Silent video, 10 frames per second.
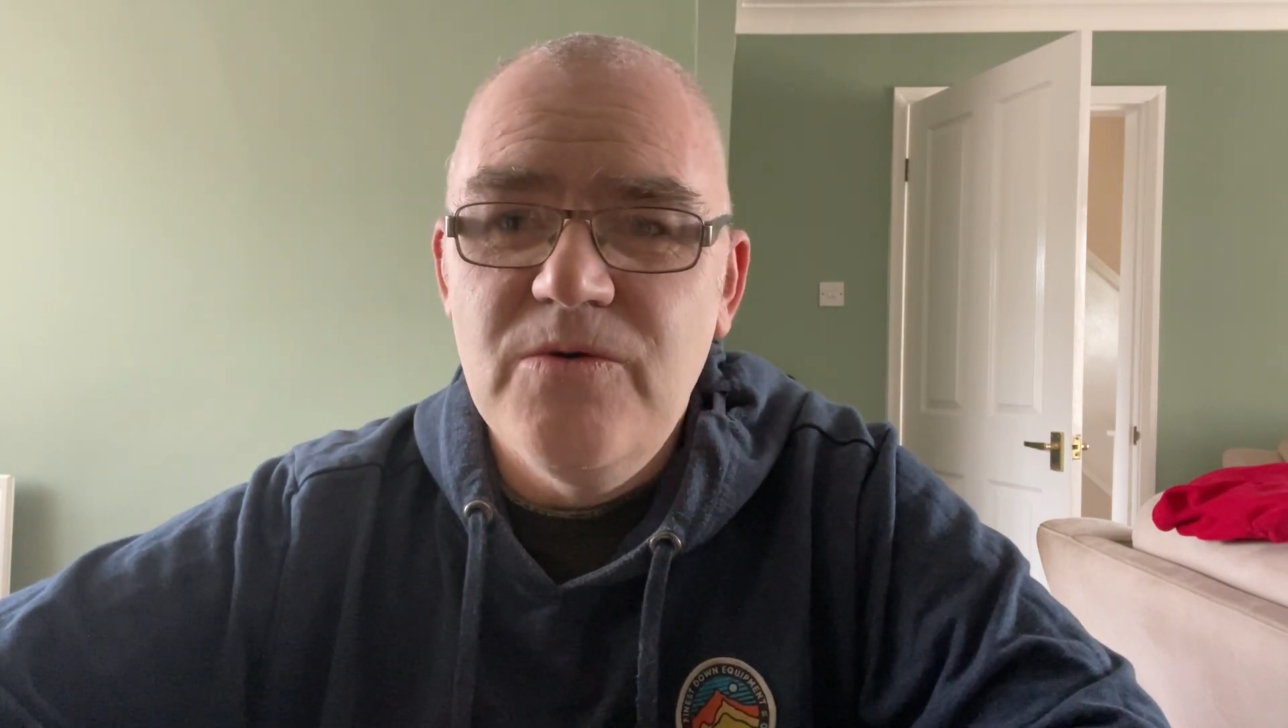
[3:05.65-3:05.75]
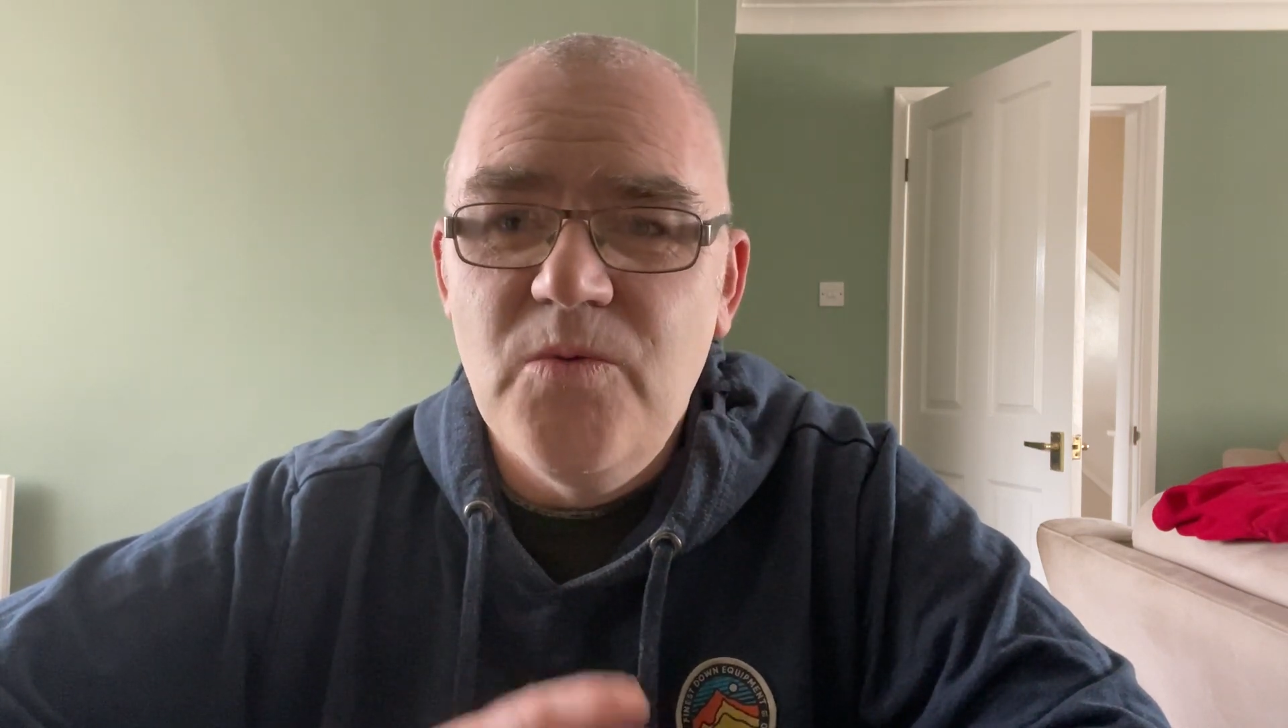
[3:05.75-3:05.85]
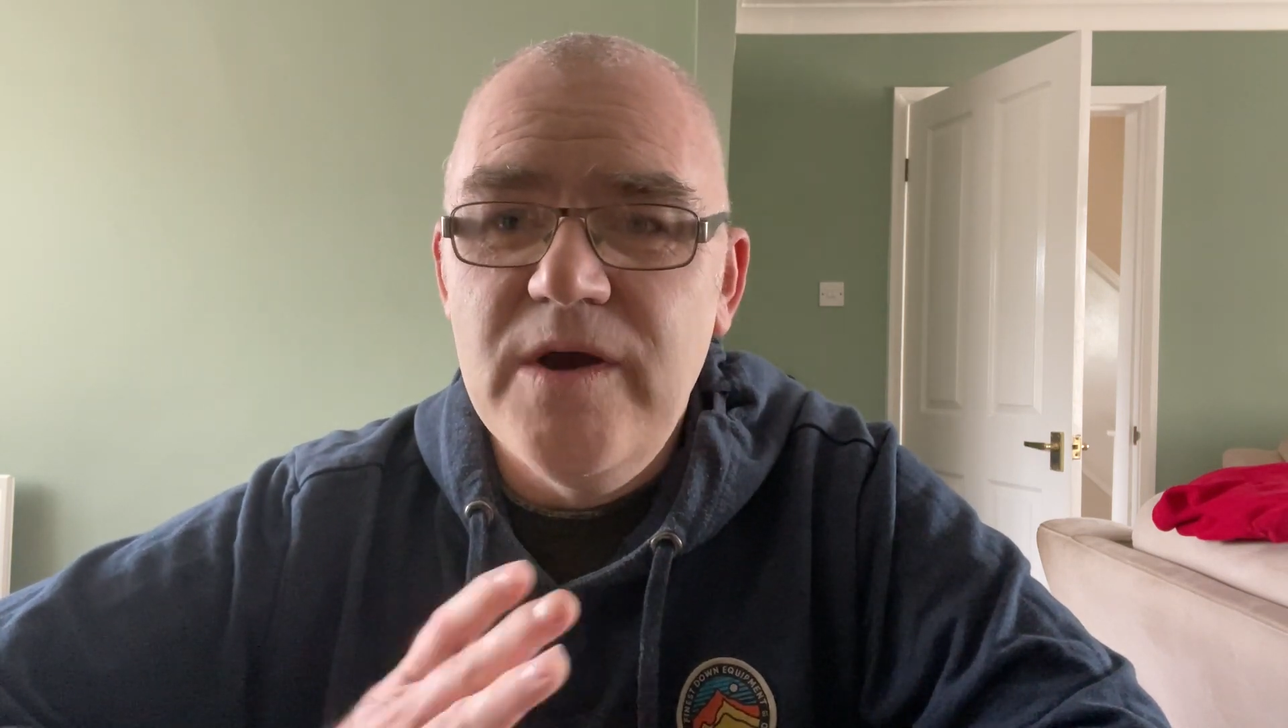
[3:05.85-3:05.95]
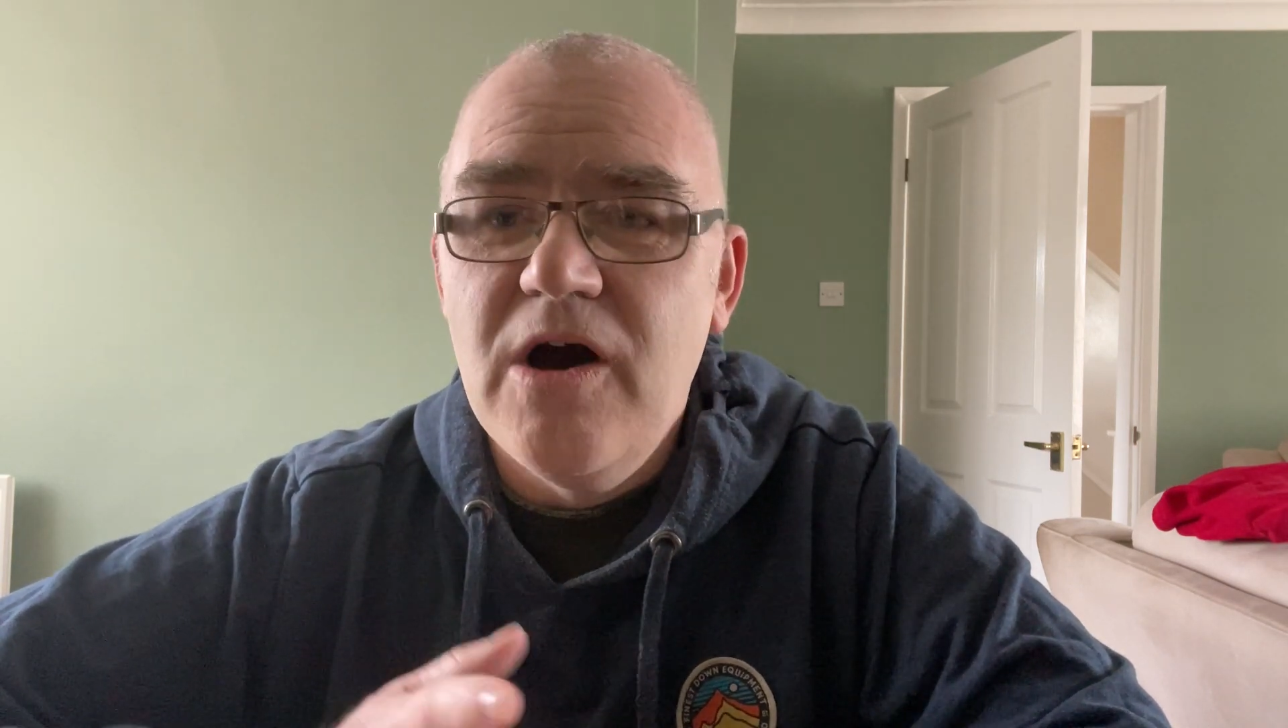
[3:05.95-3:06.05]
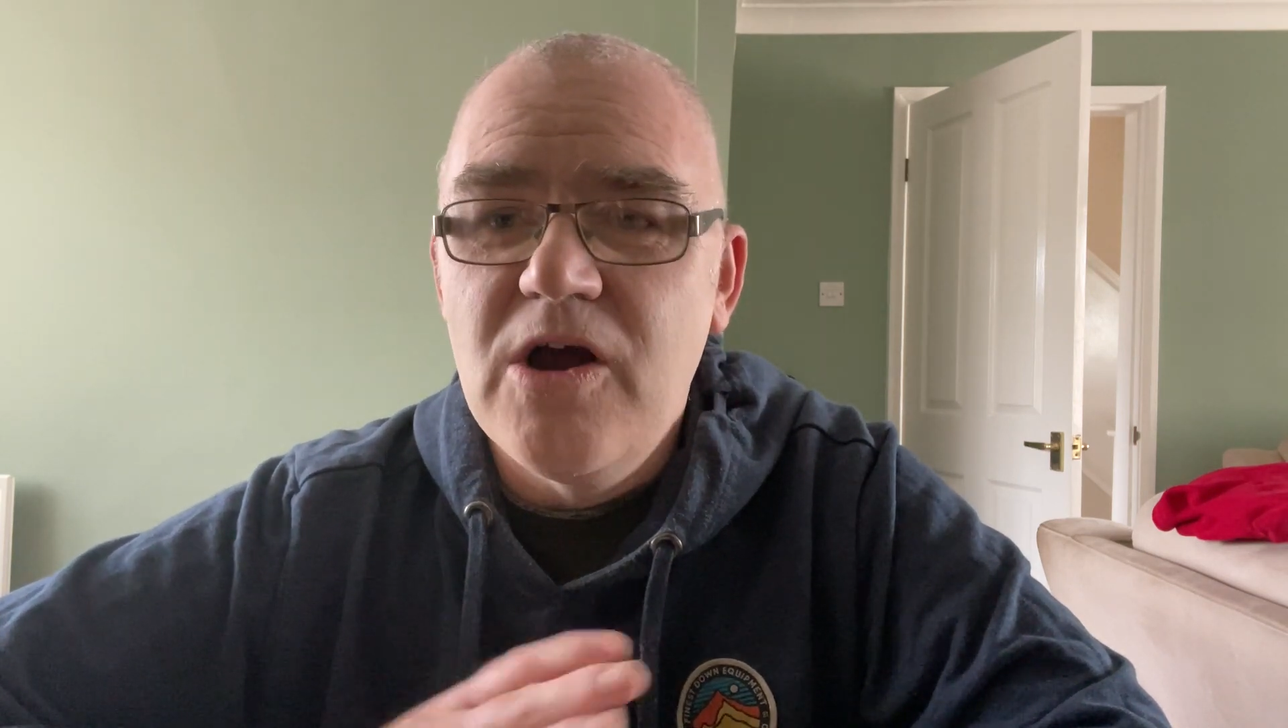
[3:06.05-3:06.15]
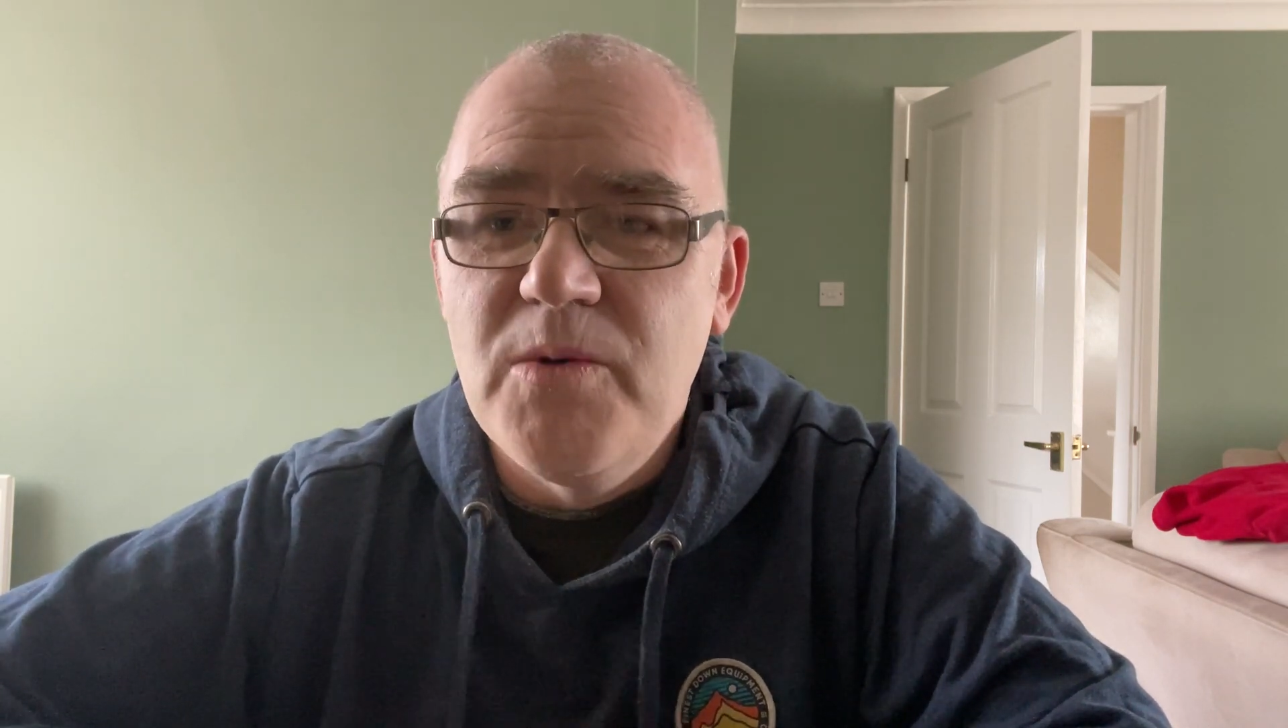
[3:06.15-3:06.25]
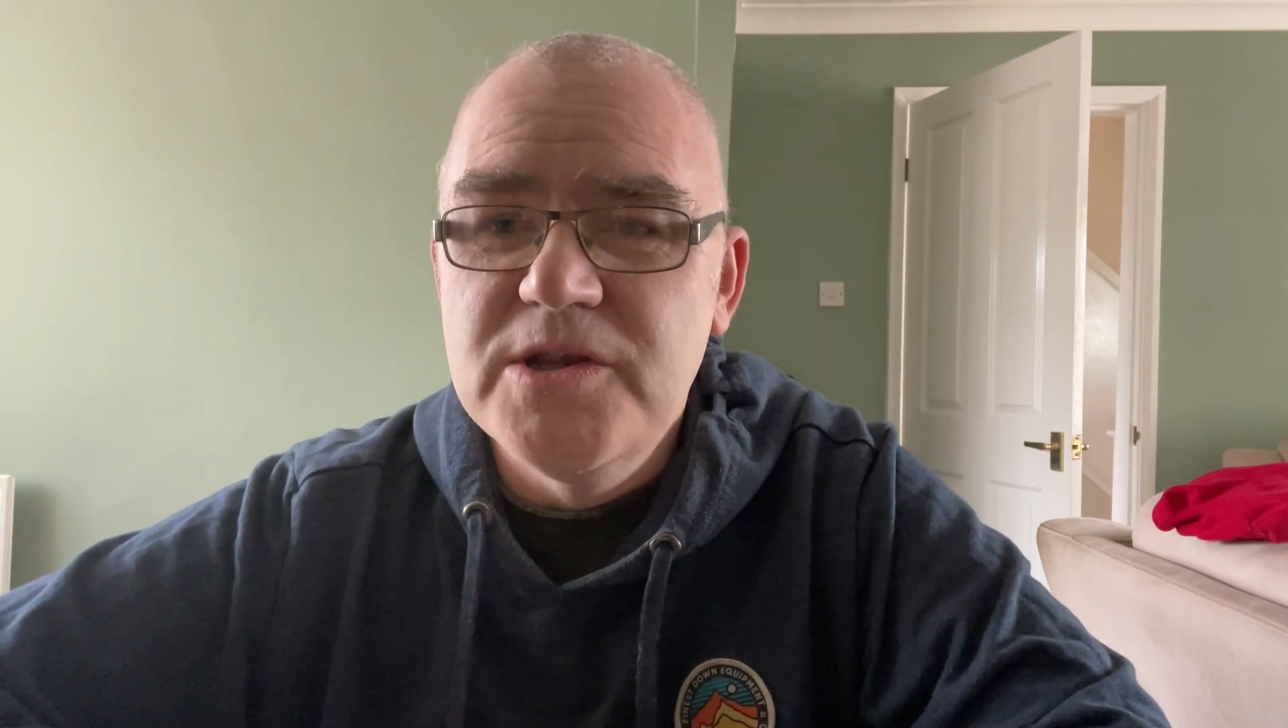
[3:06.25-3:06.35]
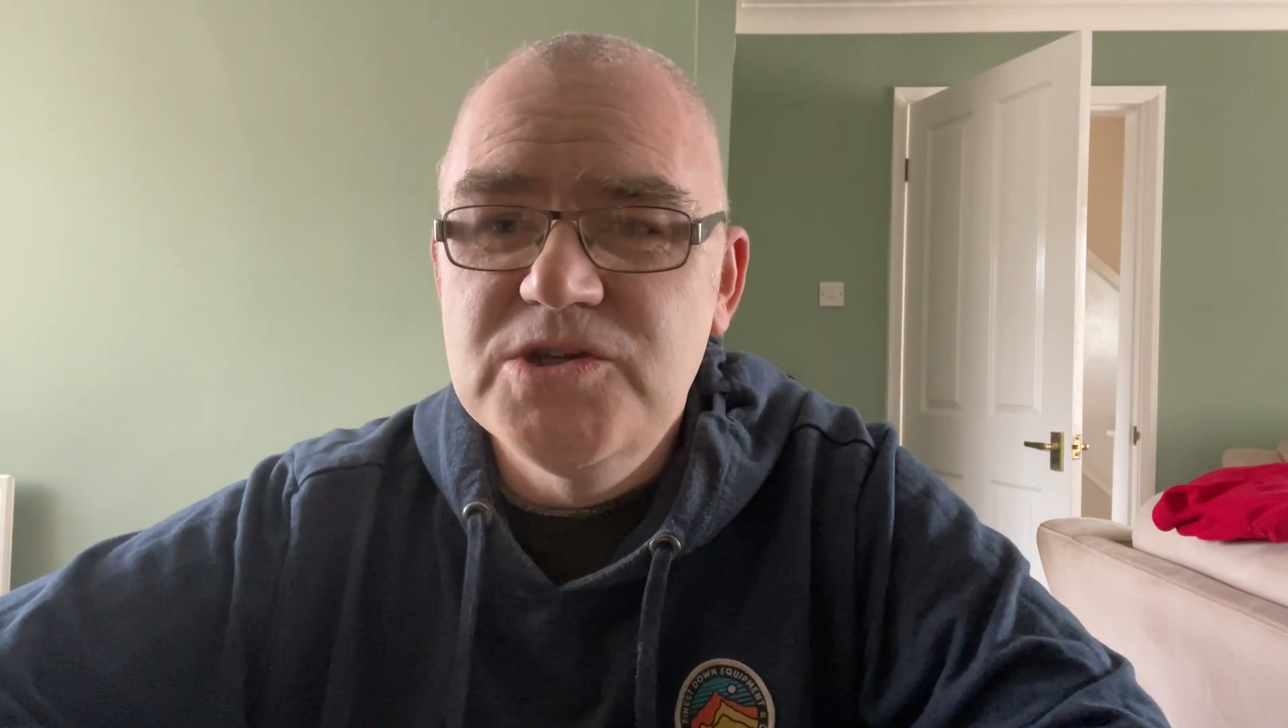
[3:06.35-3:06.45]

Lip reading: we are going